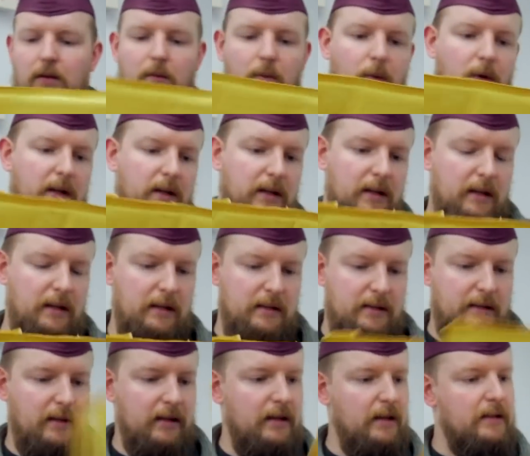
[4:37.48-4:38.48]
What
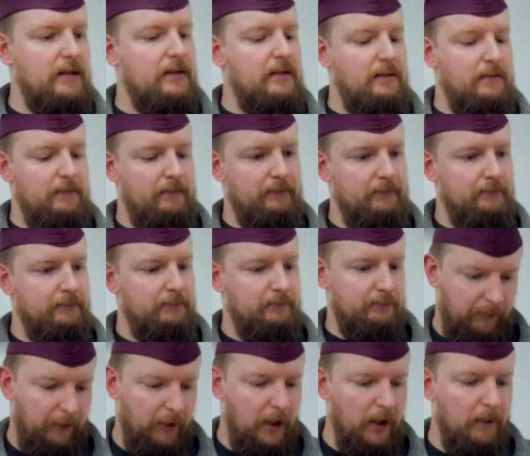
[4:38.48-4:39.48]
is this?
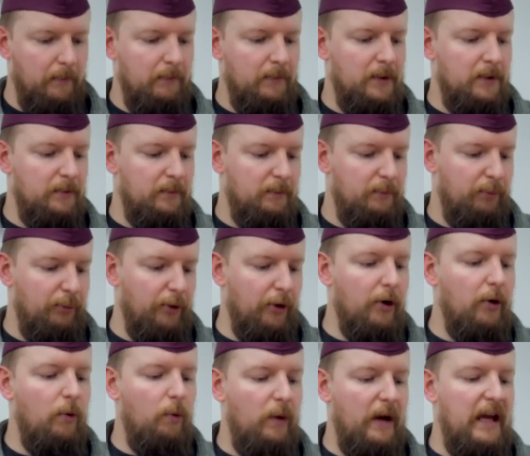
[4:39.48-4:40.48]
From
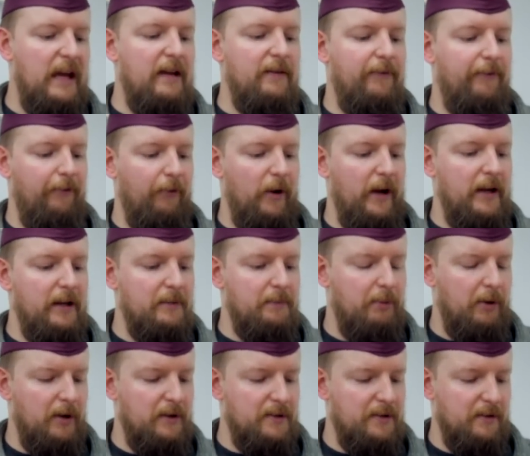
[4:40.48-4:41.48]
ProWay Freight
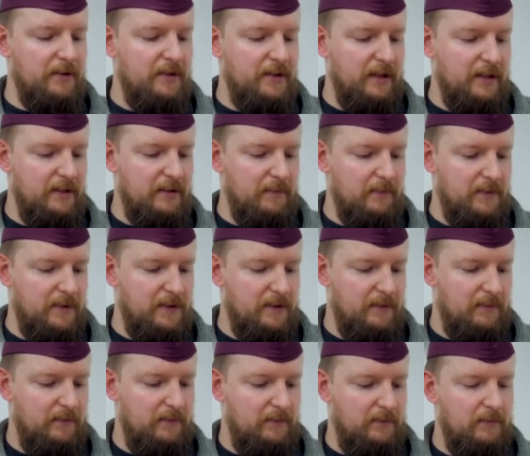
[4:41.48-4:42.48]
Parcel Systems.
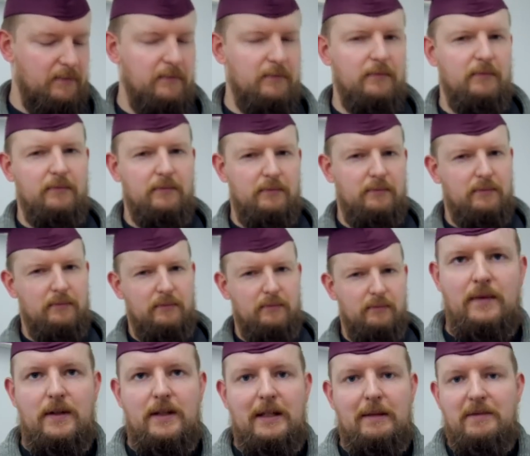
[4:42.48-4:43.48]

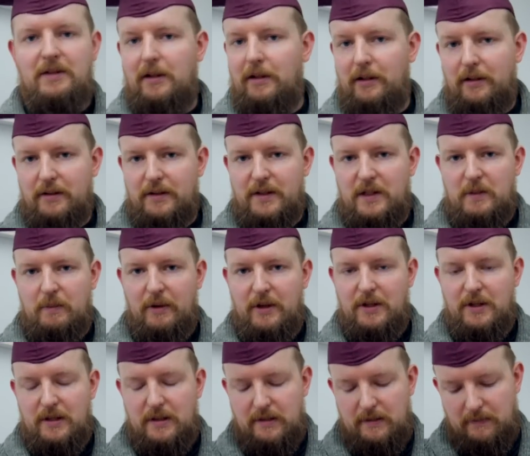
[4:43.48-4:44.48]
Seems a little
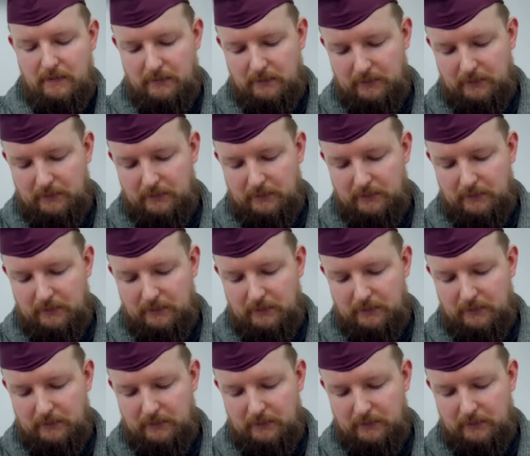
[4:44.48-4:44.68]
suspicious.